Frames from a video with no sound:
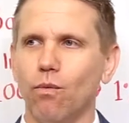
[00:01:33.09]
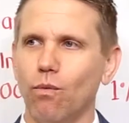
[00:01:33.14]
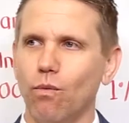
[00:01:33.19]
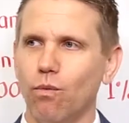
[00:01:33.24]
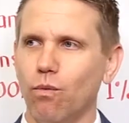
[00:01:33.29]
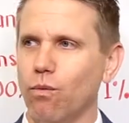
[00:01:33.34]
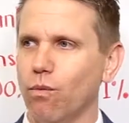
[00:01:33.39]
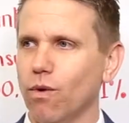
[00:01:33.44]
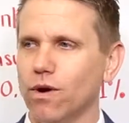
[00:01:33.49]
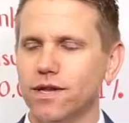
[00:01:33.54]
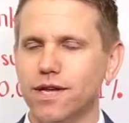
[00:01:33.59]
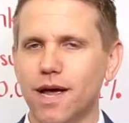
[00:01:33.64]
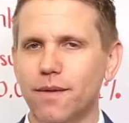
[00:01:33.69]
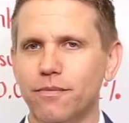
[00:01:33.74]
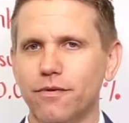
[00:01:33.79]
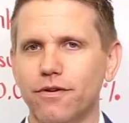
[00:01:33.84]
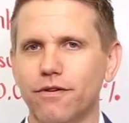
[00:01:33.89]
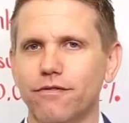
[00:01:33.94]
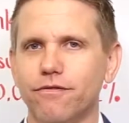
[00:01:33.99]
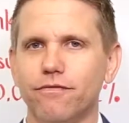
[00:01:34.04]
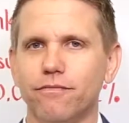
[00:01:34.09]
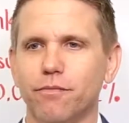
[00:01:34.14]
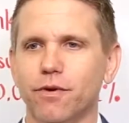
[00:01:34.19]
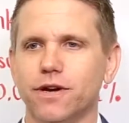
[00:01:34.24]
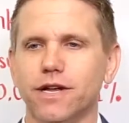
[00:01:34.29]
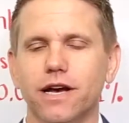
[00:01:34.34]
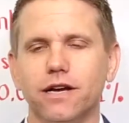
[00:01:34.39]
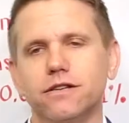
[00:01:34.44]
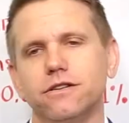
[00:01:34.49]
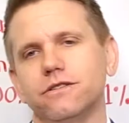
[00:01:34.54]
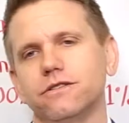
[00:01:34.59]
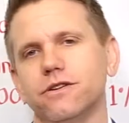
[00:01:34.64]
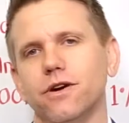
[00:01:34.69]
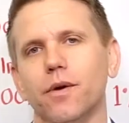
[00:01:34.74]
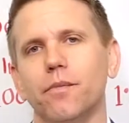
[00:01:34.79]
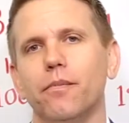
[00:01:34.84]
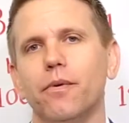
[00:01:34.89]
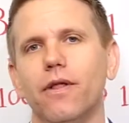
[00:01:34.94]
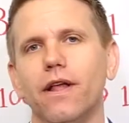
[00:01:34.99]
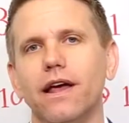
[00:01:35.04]
what type of protections are
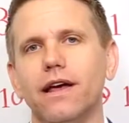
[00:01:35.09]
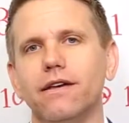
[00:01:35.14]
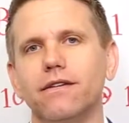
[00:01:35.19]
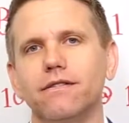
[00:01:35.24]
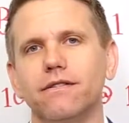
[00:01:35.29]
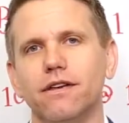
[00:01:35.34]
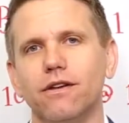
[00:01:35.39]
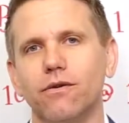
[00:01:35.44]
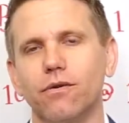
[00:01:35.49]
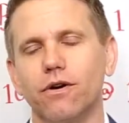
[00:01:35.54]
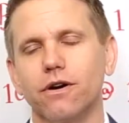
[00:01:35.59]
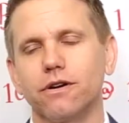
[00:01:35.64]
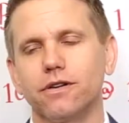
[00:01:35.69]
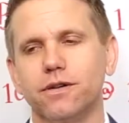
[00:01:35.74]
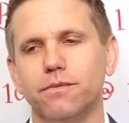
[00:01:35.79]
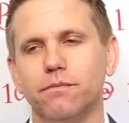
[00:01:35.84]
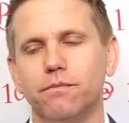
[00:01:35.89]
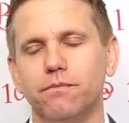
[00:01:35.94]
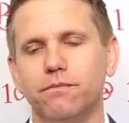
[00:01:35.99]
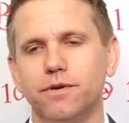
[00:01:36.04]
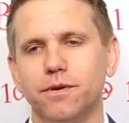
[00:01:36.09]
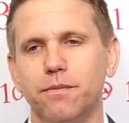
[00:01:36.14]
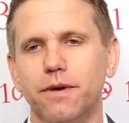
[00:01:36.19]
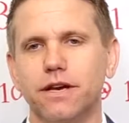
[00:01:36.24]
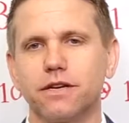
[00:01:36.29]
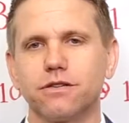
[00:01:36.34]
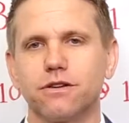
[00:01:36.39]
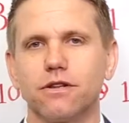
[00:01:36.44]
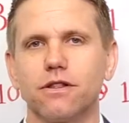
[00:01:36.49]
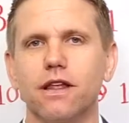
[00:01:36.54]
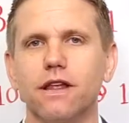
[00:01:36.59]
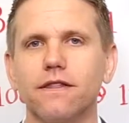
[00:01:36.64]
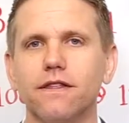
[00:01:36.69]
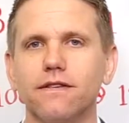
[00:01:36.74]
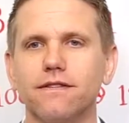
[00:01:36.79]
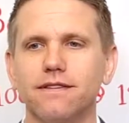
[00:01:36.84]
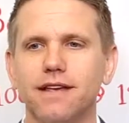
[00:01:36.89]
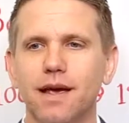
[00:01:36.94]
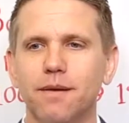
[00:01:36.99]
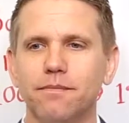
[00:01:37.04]
in place in order to make sure that the
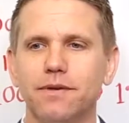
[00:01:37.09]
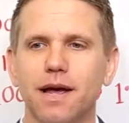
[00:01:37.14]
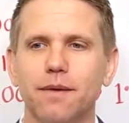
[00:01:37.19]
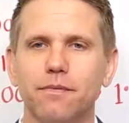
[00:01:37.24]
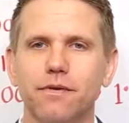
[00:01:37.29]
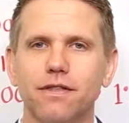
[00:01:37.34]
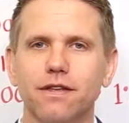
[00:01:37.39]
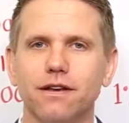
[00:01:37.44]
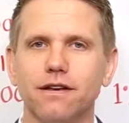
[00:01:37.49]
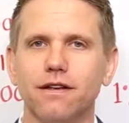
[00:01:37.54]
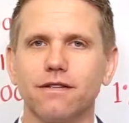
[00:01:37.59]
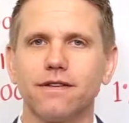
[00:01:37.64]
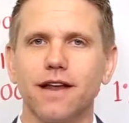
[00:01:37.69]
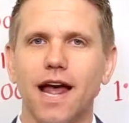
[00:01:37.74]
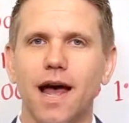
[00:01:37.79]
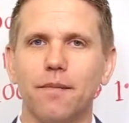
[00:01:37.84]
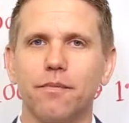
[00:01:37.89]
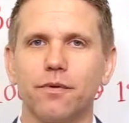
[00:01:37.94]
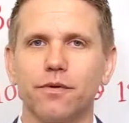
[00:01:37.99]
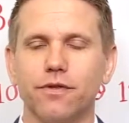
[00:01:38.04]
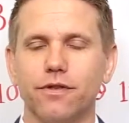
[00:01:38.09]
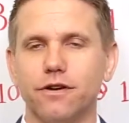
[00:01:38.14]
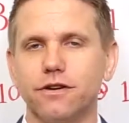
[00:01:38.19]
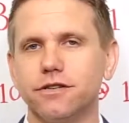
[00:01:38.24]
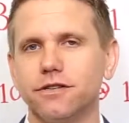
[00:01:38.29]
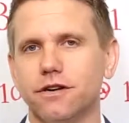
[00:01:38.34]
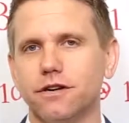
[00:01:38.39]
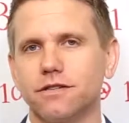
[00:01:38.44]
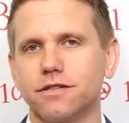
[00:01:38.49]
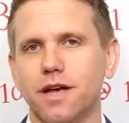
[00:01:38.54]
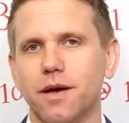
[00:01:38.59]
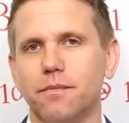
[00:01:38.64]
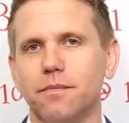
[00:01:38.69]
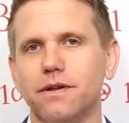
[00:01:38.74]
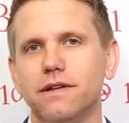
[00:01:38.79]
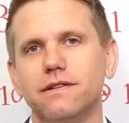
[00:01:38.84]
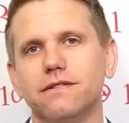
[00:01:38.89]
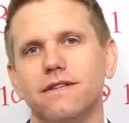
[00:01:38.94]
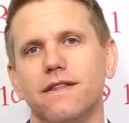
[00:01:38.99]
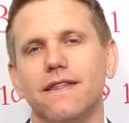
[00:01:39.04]
same type of thing doesn't happen with insurance companies.